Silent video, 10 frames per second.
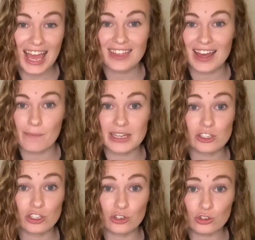That means
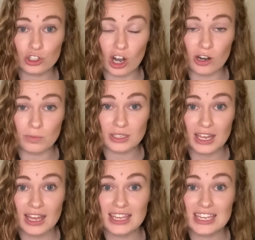2 sharps
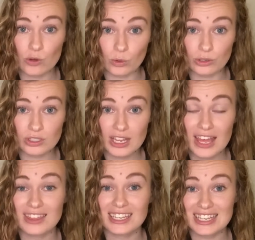equals
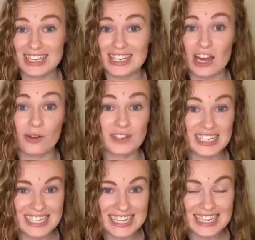the key of
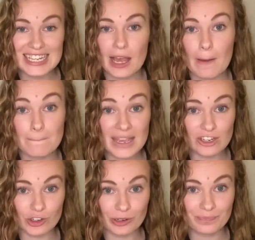D
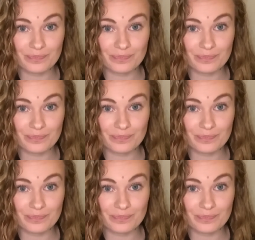major.